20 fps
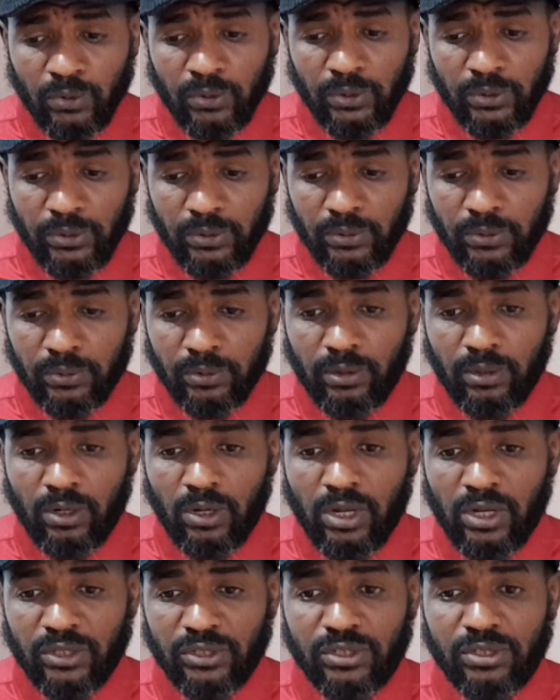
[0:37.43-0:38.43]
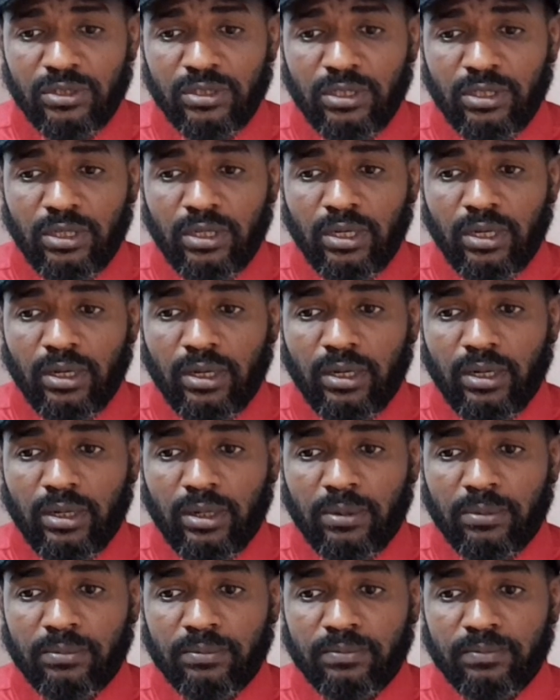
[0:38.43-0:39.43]
who lost
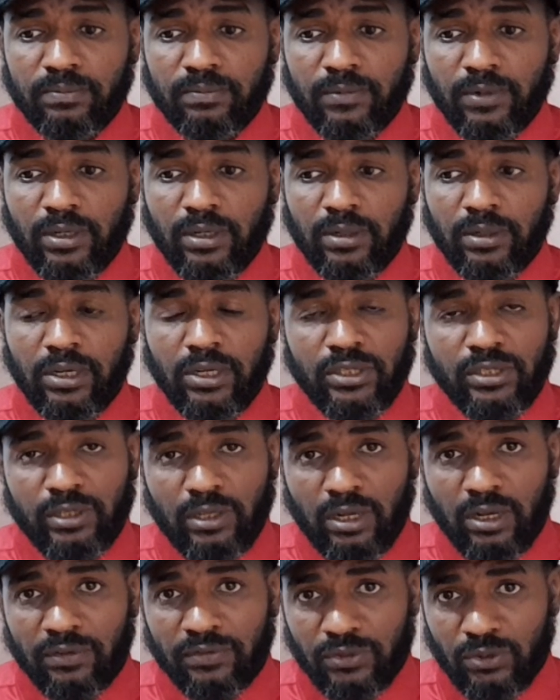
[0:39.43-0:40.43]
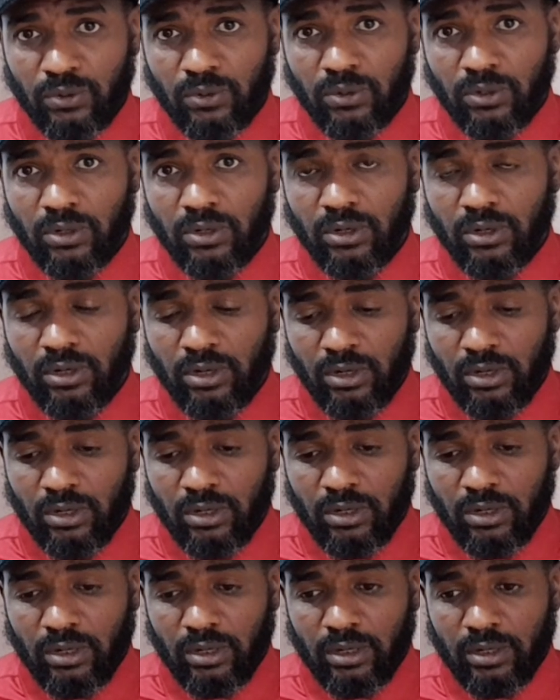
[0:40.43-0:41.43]
his loves or
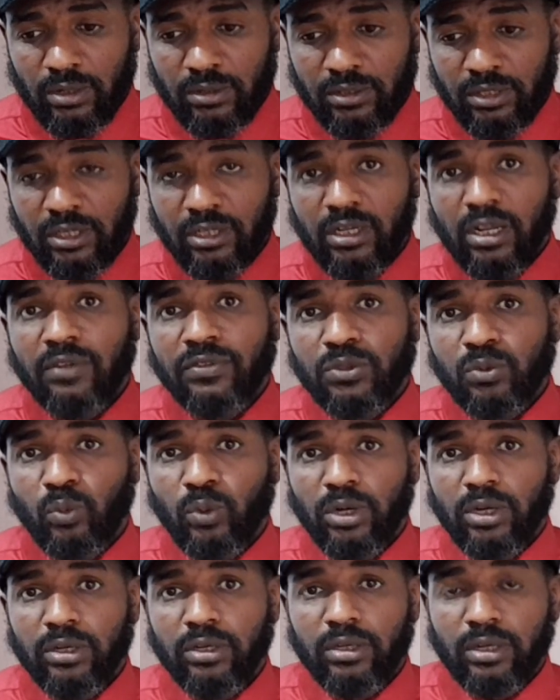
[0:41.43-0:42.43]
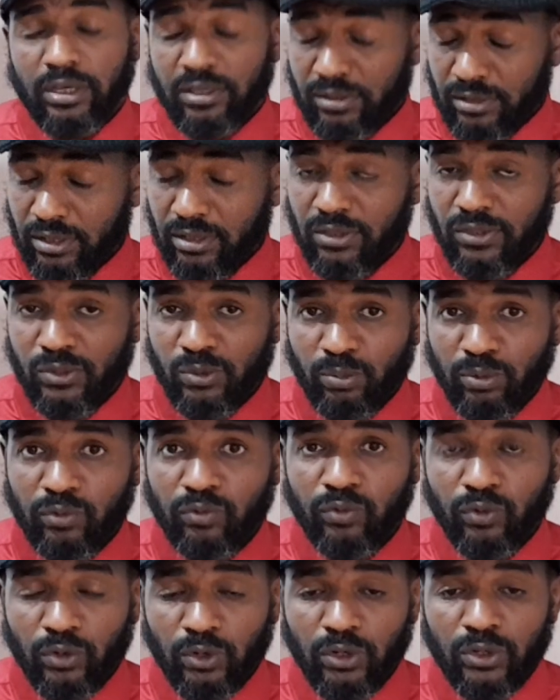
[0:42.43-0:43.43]
their loves when I said this
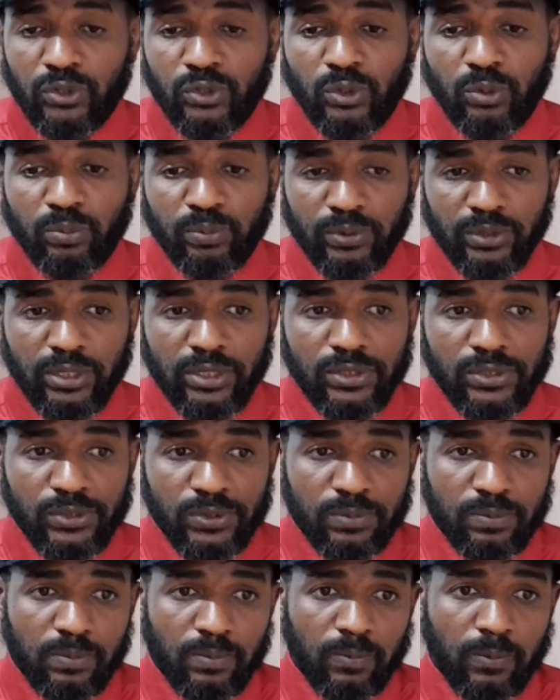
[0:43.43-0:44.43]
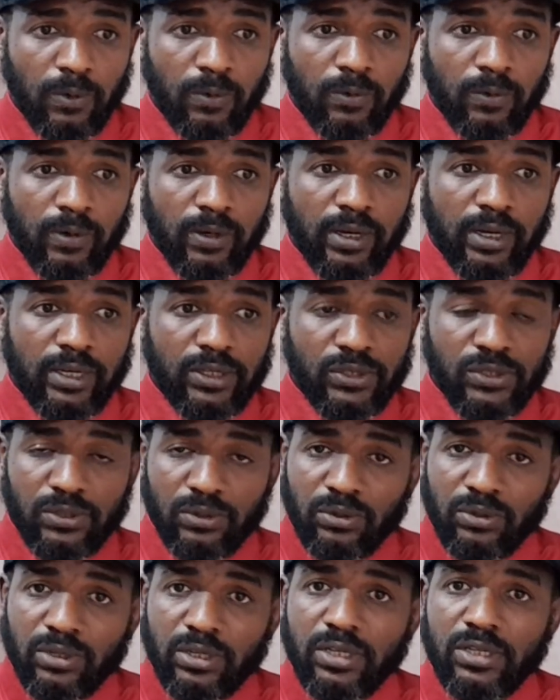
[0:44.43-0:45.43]
before. So please, as
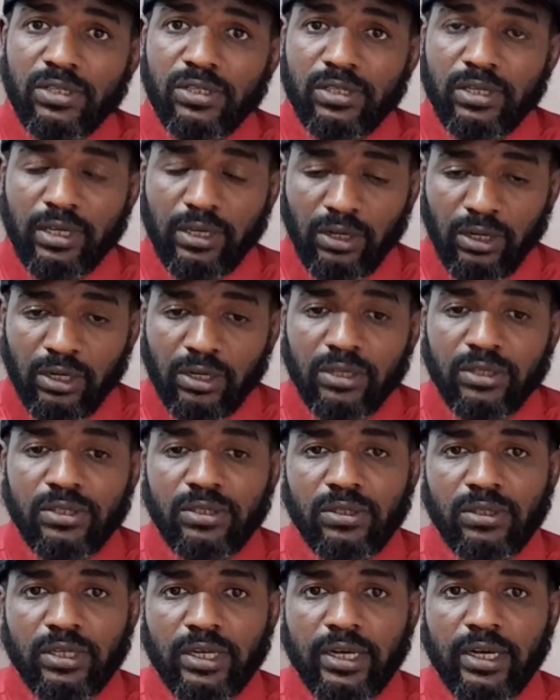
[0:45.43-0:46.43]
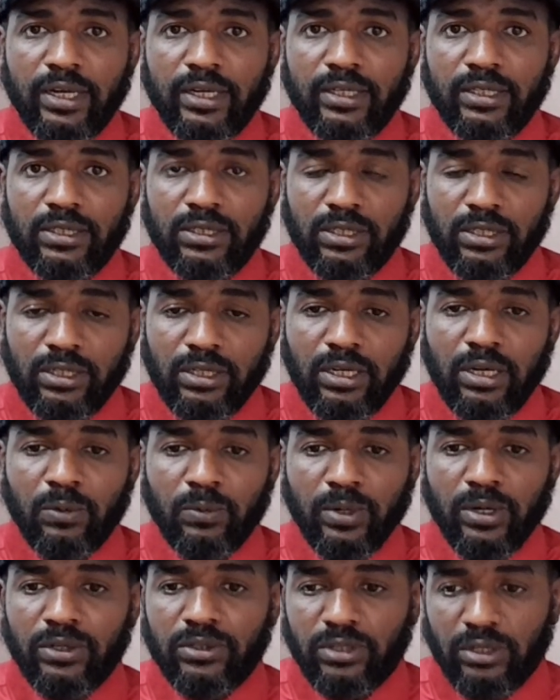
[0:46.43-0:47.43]
Sudanese here in Sudan,
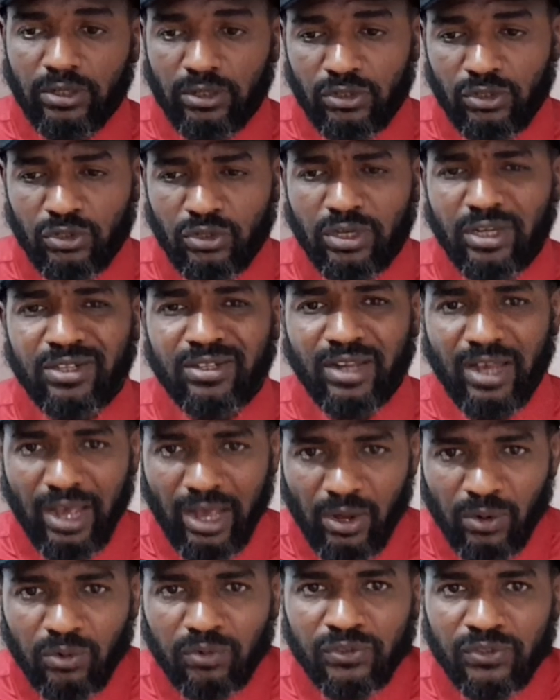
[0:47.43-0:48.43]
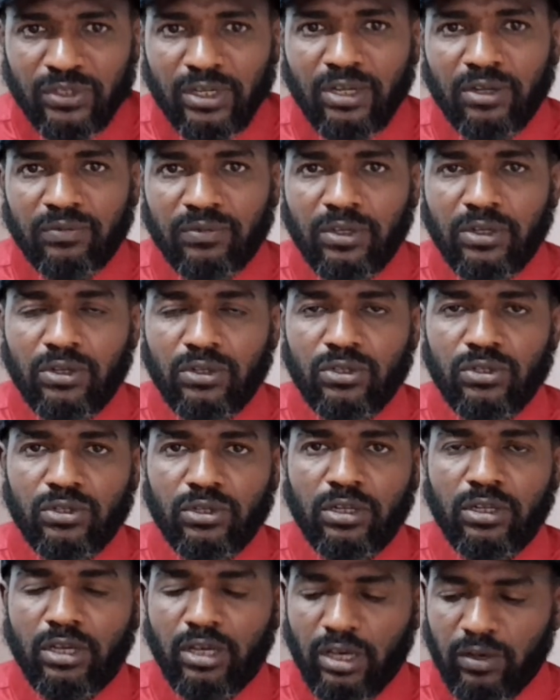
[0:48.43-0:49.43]
around the country and outside of the
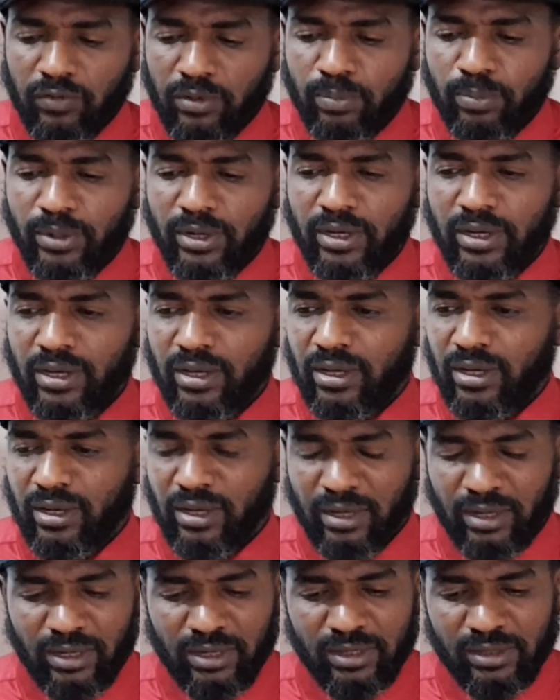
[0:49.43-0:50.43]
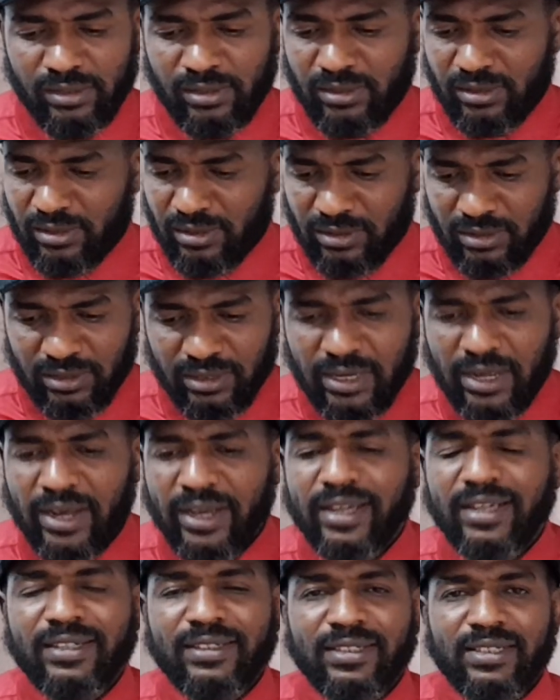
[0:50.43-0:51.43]
country, everybody is
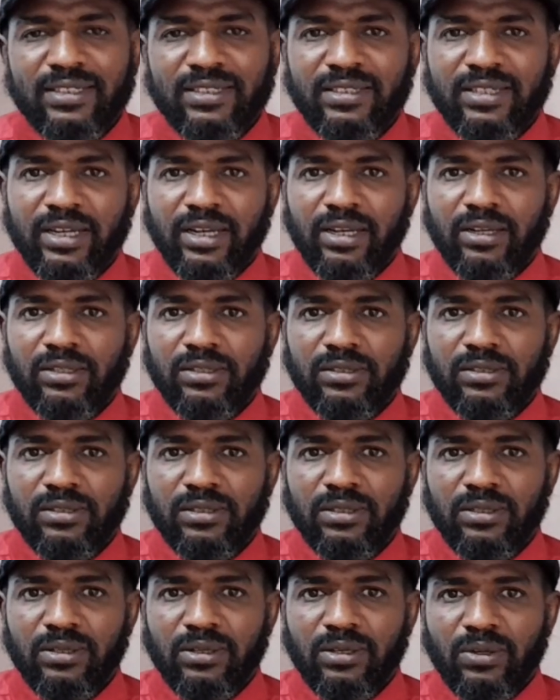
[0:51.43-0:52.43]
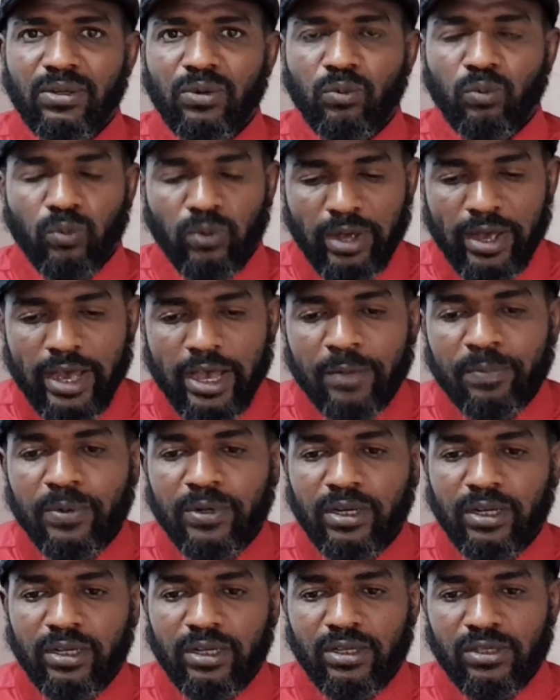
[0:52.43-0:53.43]
dying these days. What
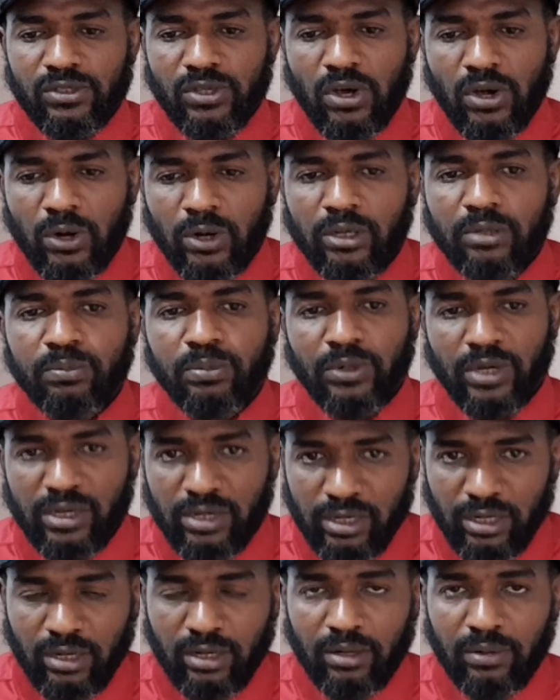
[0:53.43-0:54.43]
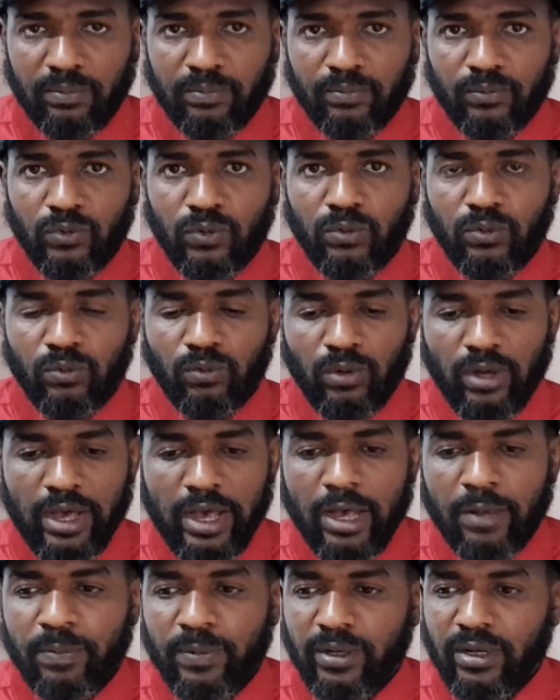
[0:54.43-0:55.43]
happening is heartbreaking. What
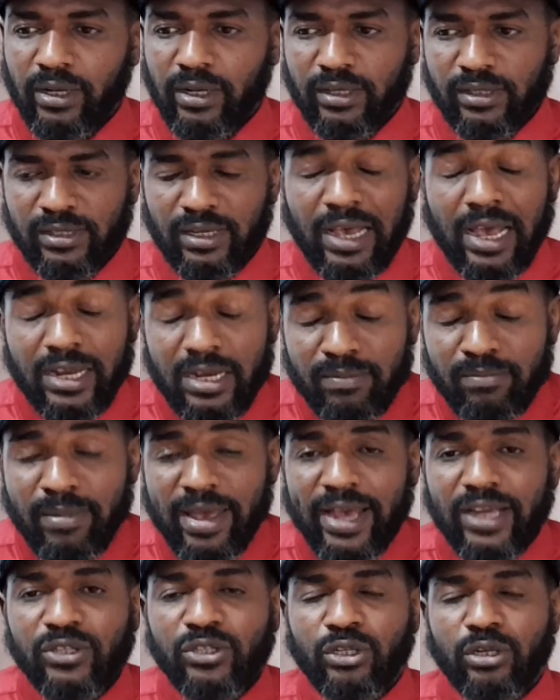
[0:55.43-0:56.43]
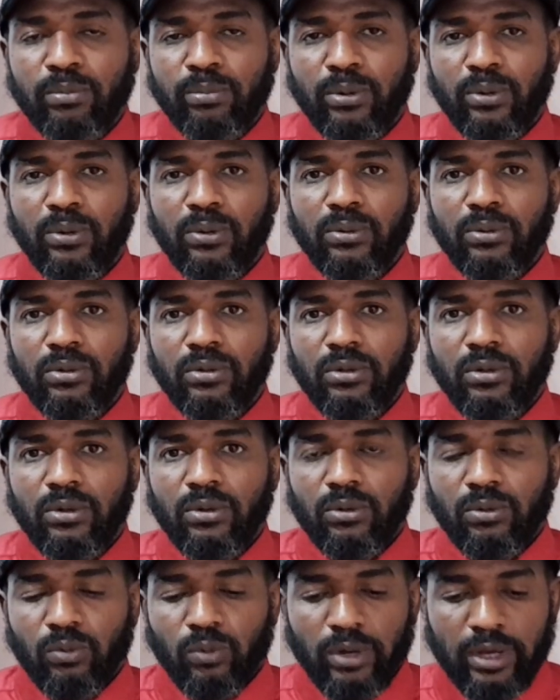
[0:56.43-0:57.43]
happening is unimaginable.
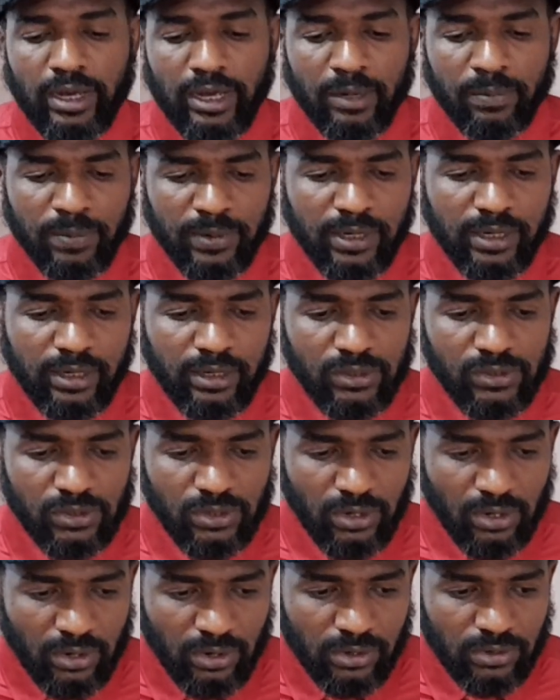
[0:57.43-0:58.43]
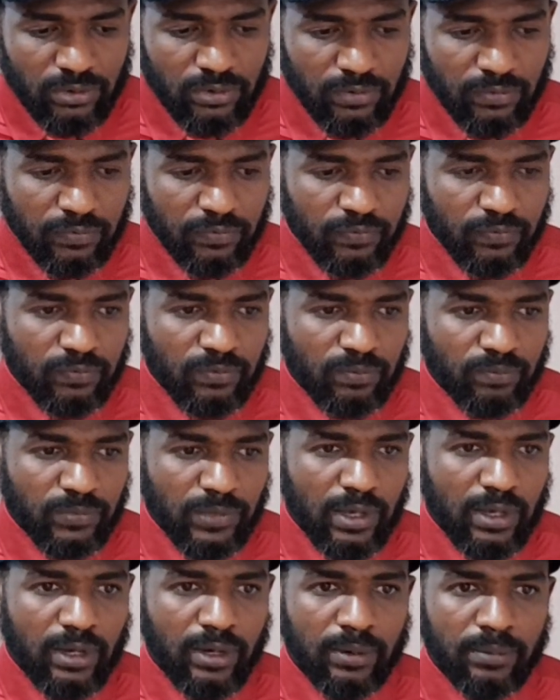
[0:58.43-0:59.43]
What happening is kind of
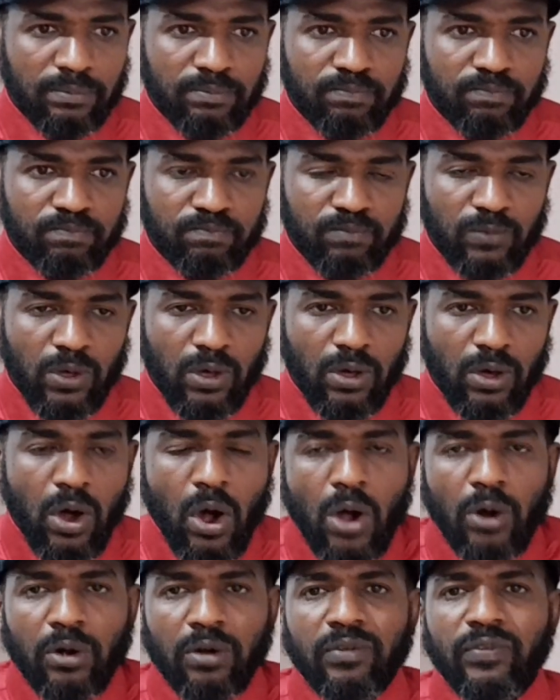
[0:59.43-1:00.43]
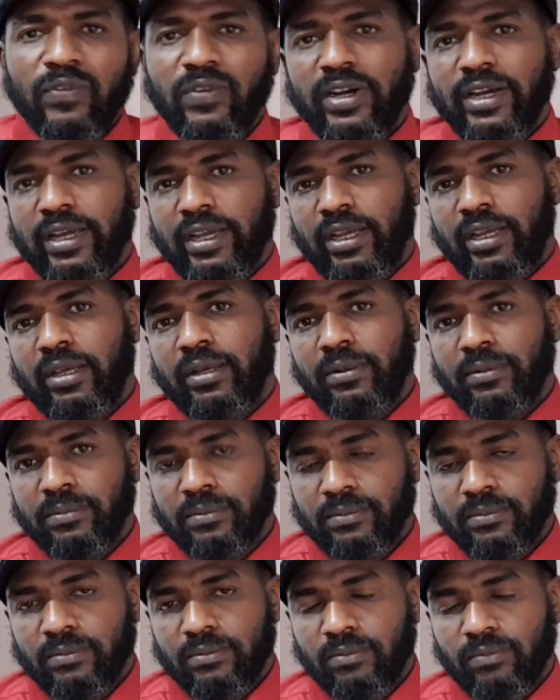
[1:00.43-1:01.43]
horrifying,
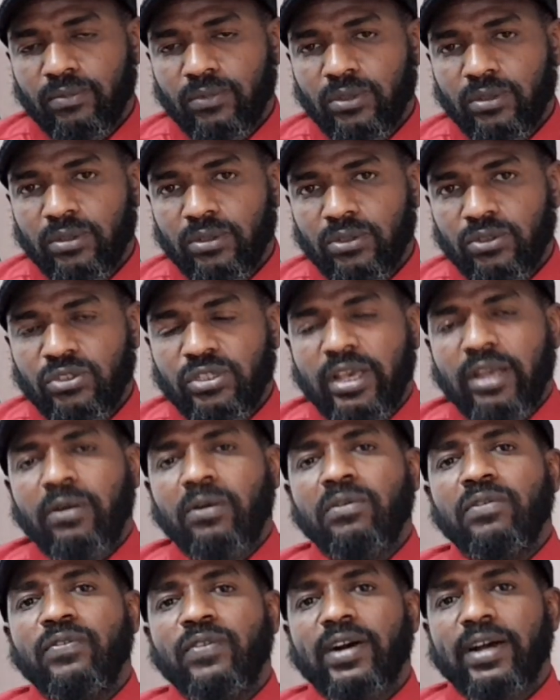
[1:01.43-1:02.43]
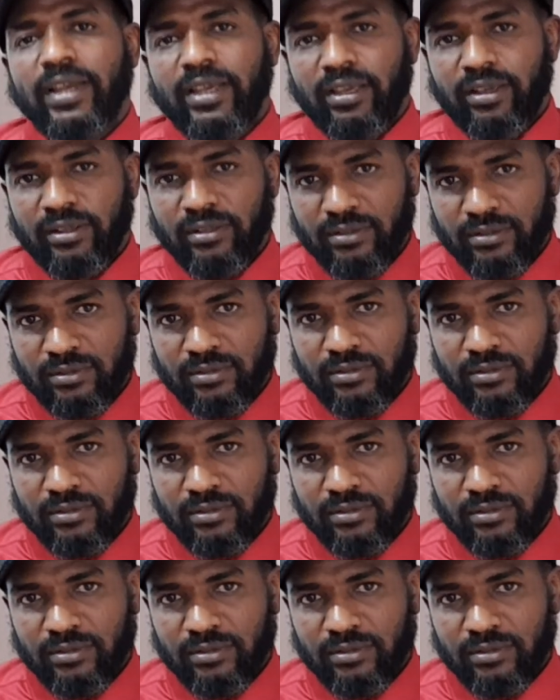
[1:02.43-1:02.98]
terrifying,